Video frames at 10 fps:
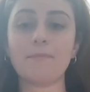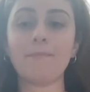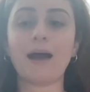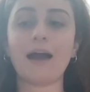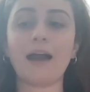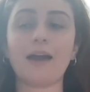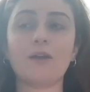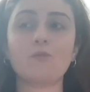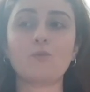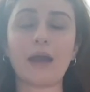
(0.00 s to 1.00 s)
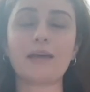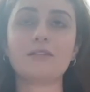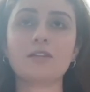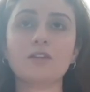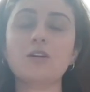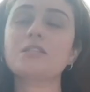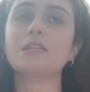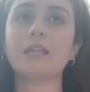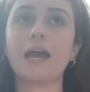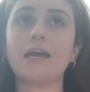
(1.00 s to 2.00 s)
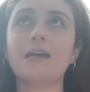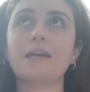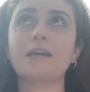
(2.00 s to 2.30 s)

my waist looks like,